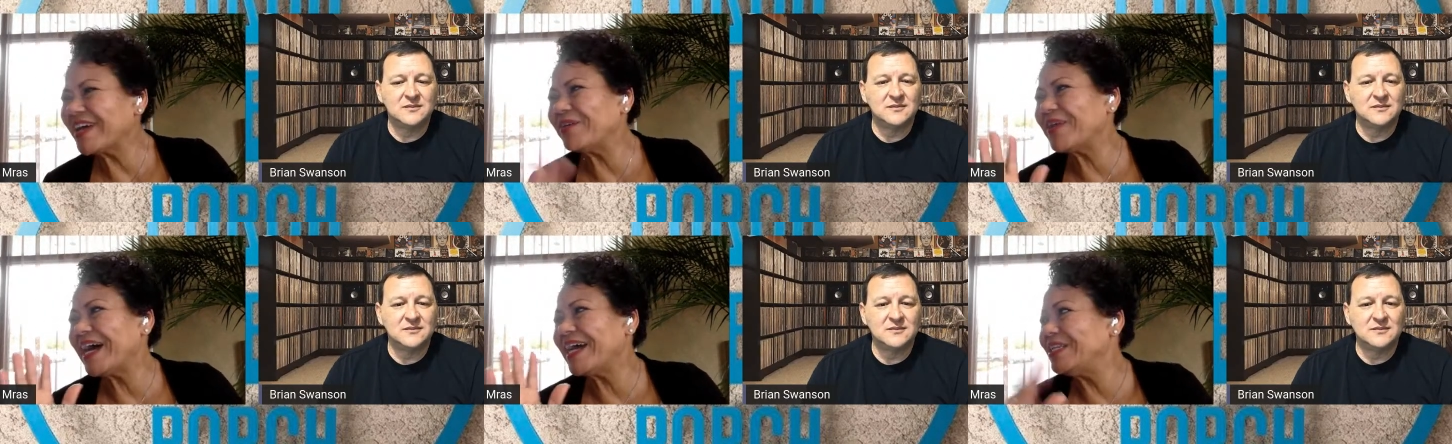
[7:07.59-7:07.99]

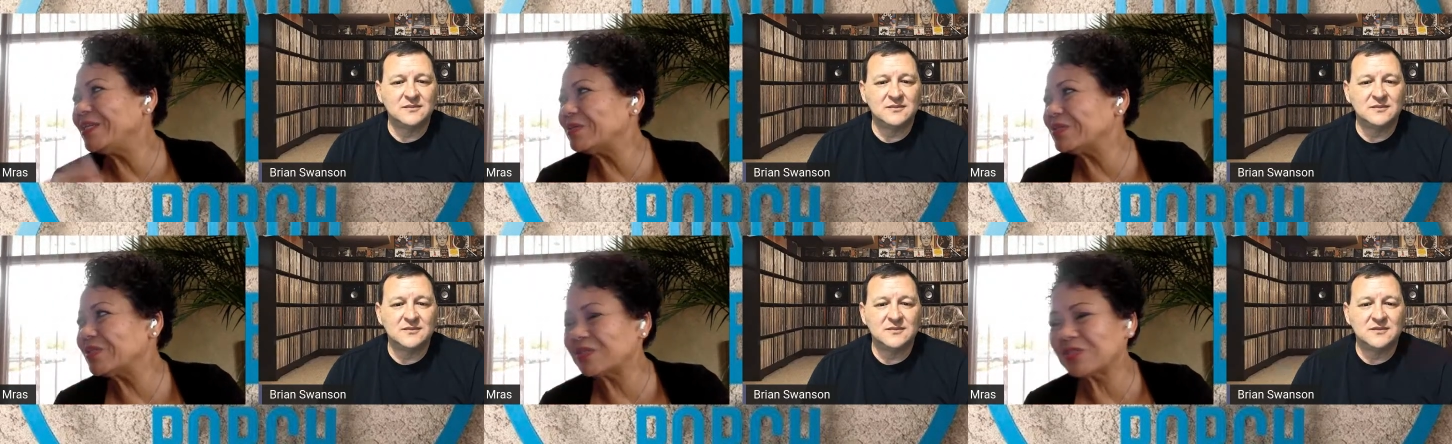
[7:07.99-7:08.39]
Speaker 1: Oh, I
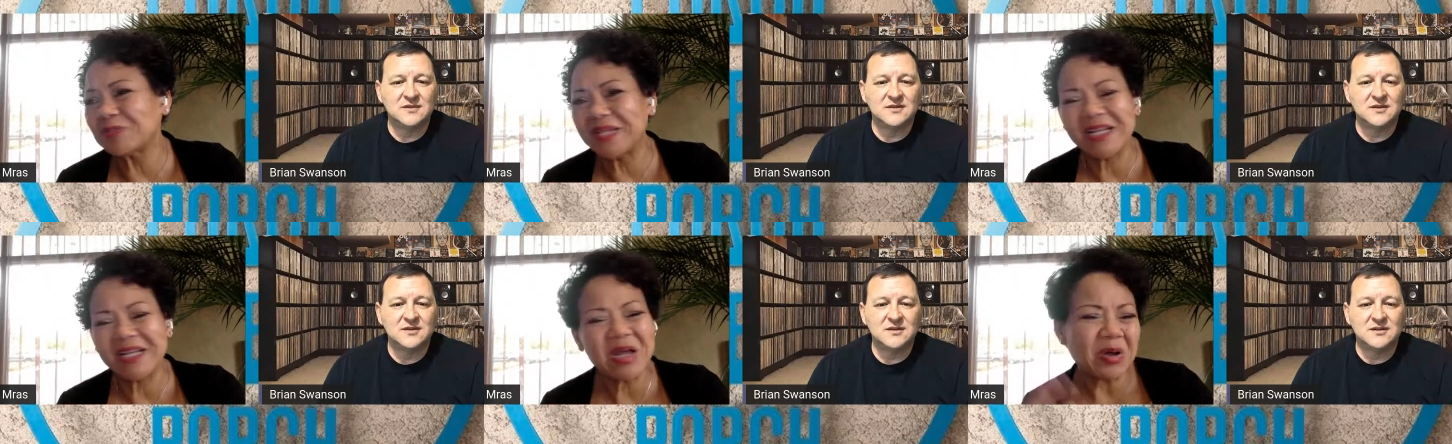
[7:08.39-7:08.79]
know
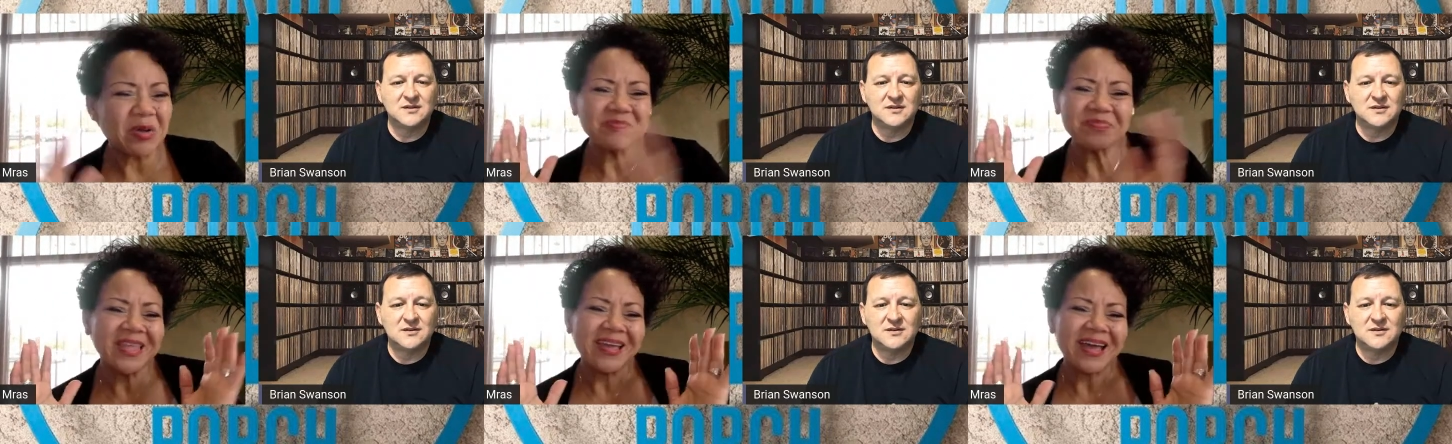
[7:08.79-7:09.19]
social media.
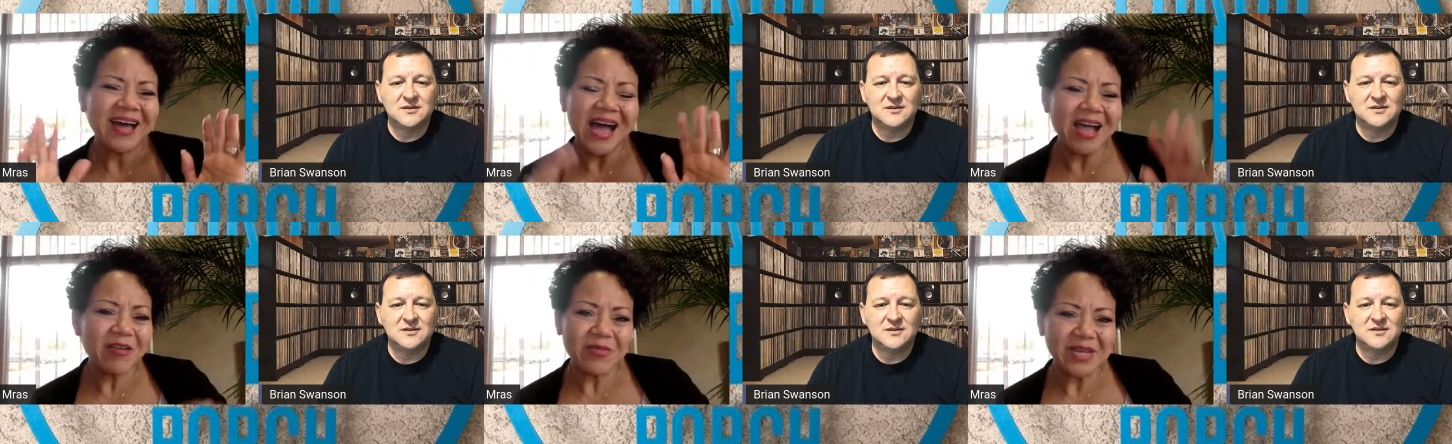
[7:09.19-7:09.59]
Oh,
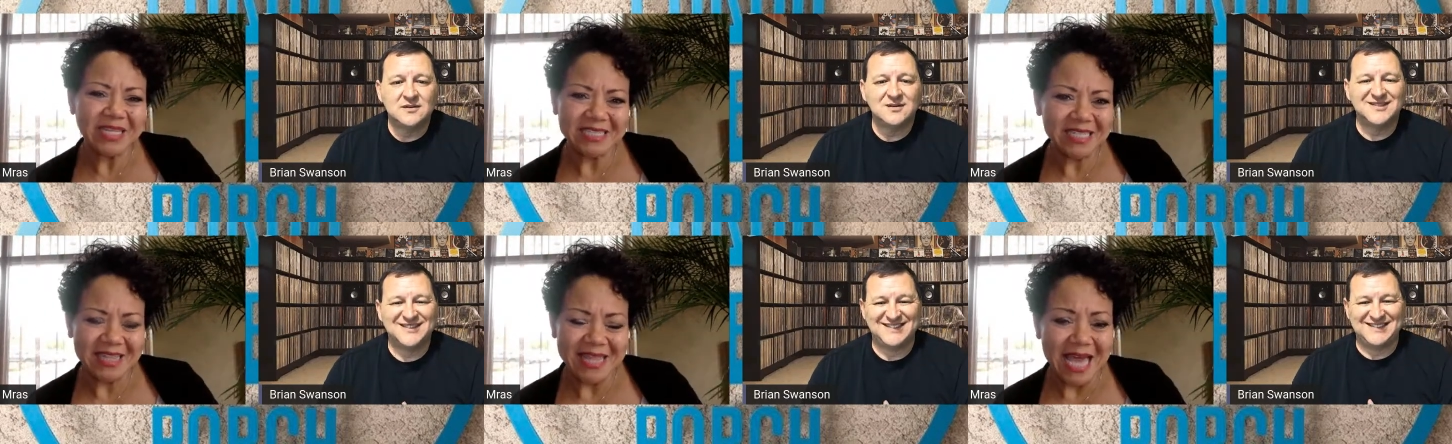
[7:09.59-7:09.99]
I
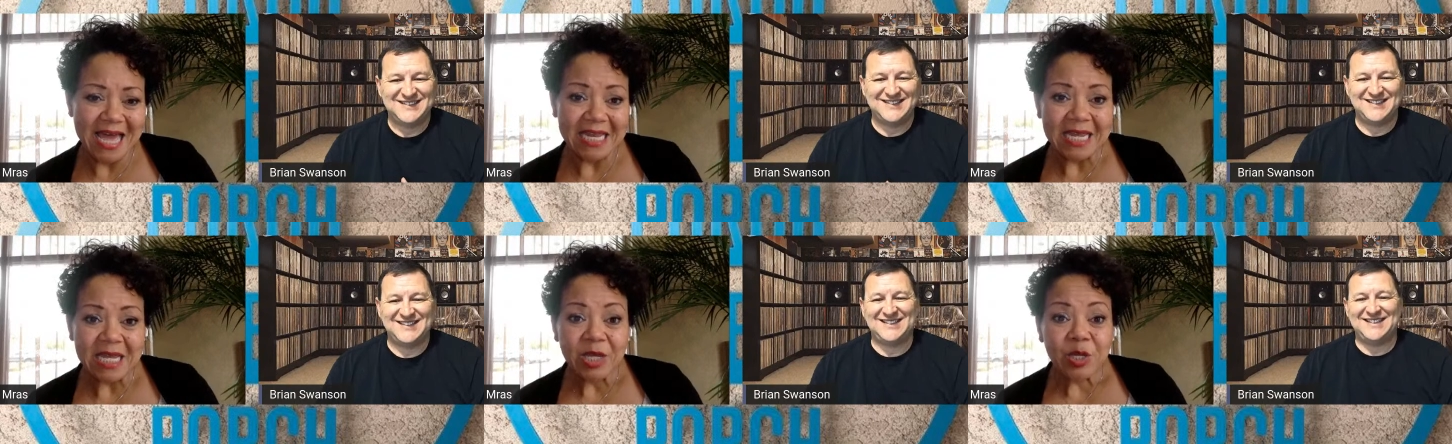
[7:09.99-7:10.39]
already did
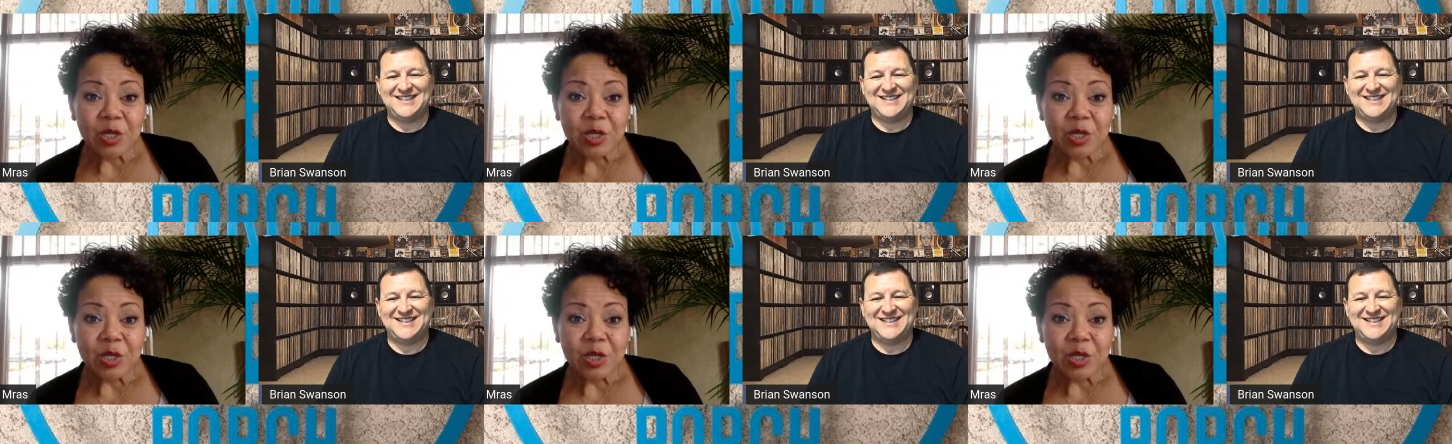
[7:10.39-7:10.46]
that.